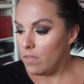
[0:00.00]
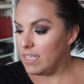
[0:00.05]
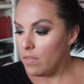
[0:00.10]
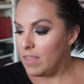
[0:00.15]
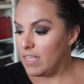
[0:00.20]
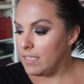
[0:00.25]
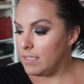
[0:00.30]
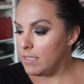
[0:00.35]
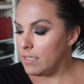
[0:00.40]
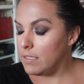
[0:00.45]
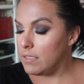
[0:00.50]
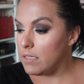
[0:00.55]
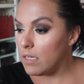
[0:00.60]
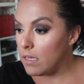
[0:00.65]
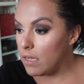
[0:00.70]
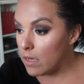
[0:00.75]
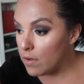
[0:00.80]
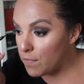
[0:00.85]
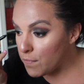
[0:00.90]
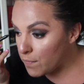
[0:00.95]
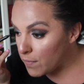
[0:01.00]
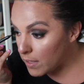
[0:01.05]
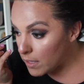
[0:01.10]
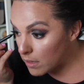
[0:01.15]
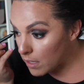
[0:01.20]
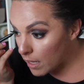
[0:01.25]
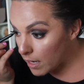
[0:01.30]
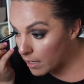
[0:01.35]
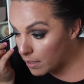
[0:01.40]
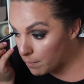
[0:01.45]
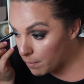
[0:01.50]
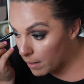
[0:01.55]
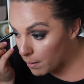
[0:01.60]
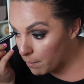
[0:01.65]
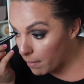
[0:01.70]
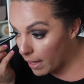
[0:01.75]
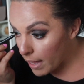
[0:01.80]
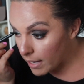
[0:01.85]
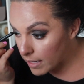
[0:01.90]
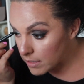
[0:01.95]
This is Feline by
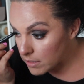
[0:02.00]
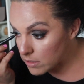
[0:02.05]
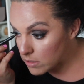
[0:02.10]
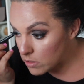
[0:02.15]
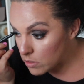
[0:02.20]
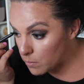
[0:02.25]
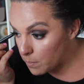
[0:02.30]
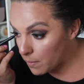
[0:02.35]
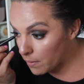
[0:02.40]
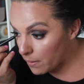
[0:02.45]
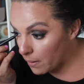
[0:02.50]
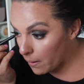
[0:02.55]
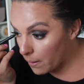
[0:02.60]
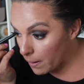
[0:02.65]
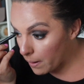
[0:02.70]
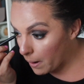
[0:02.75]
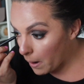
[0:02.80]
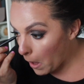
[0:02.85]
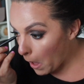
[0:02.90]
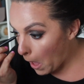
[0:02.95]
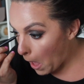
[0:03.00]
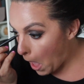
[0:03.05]
MAC. It's super dark.